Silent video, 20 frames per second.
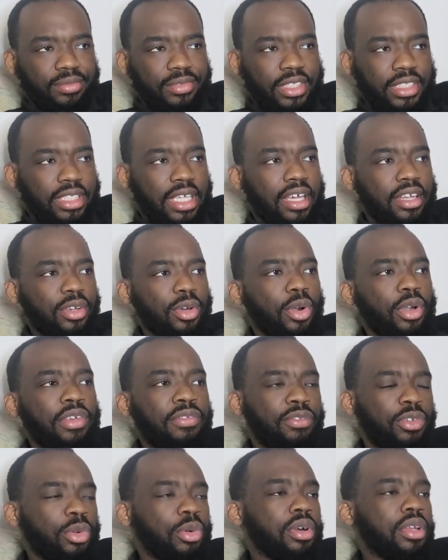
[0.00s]
Because I know
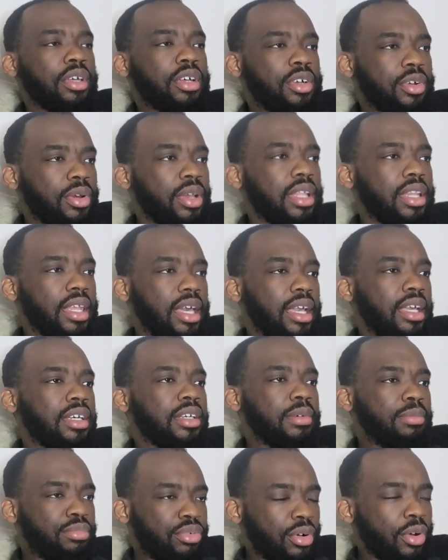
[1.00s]
if you want to create
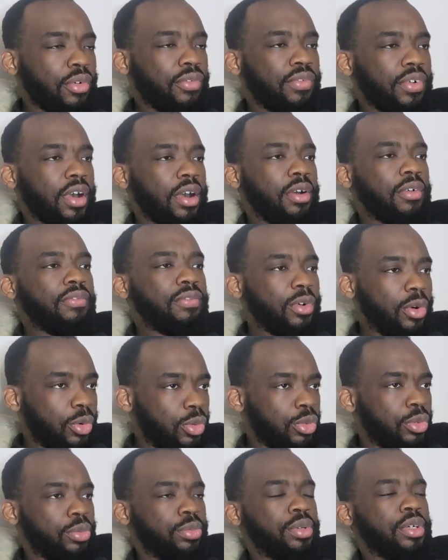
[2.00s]
like a profile for
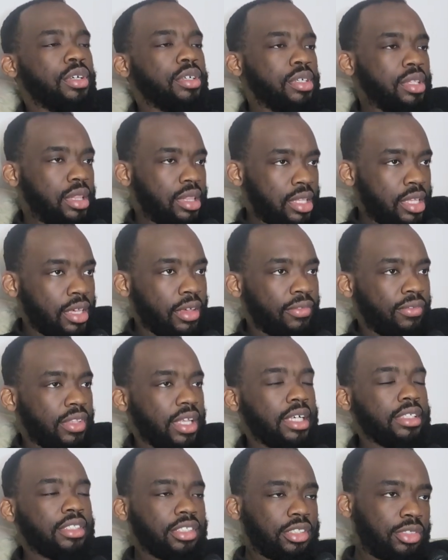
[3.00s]
Uber or
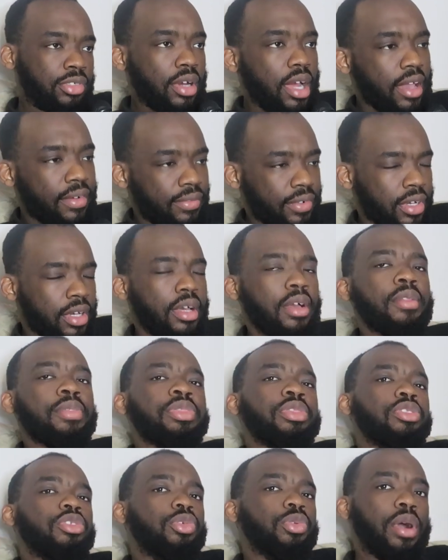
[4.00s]
Lyft as a driver,
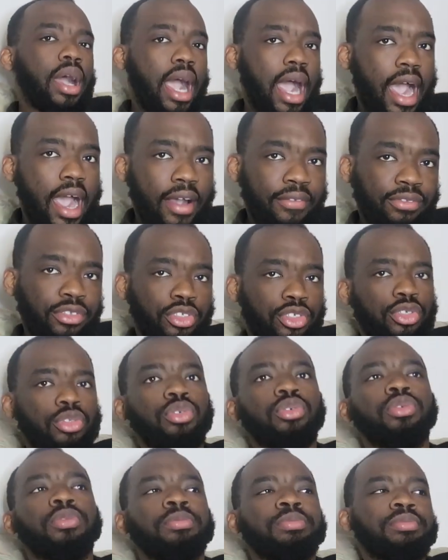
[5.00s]
you have
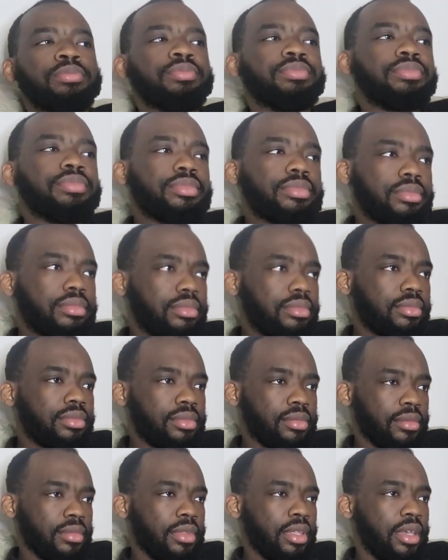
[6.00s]
to,
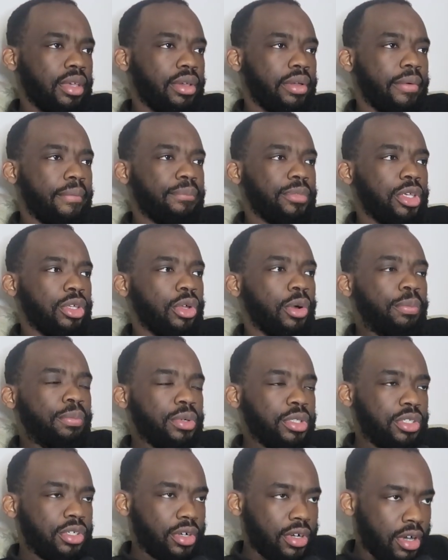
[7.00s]
you know,
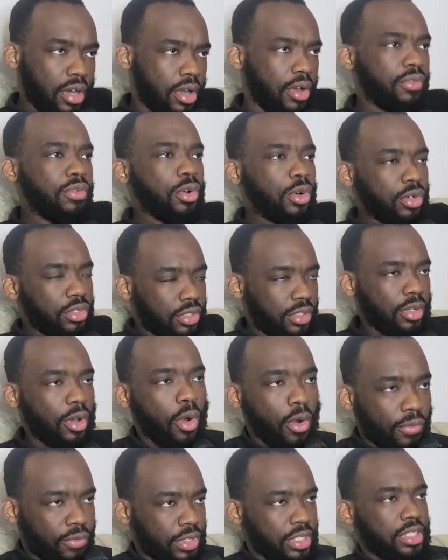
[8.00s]
put your car, of course,
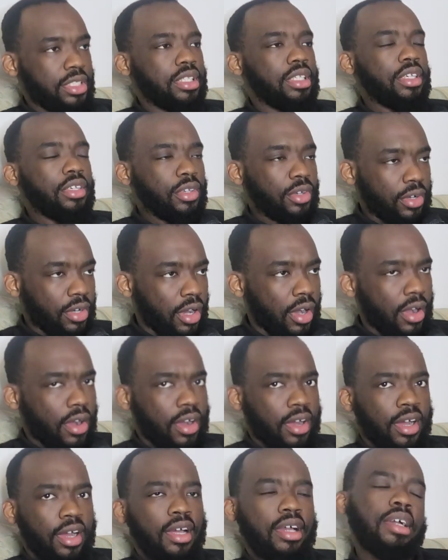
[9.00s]
obviously your
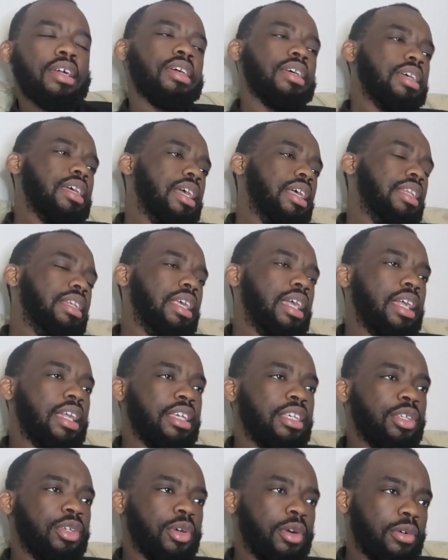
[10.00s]
car, and
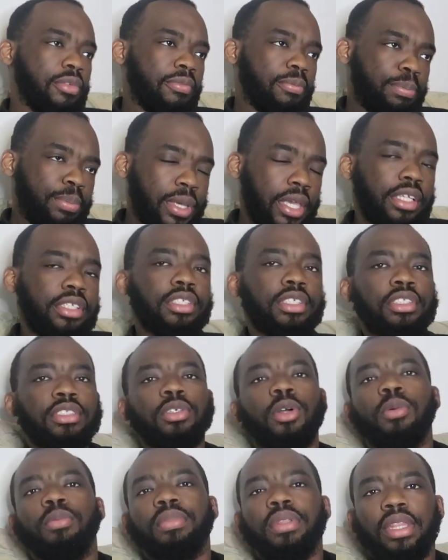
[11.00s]
then your picture
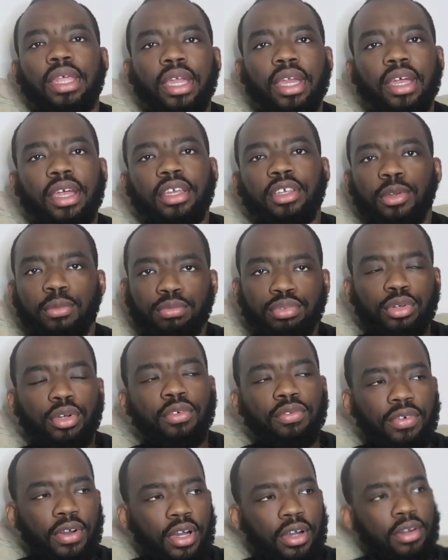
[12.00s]
is going to be there, your
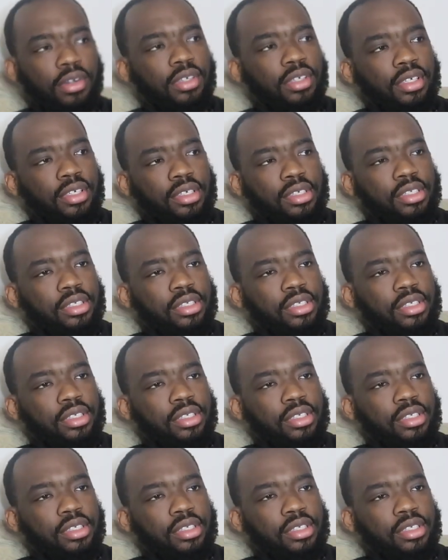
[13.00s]
profile.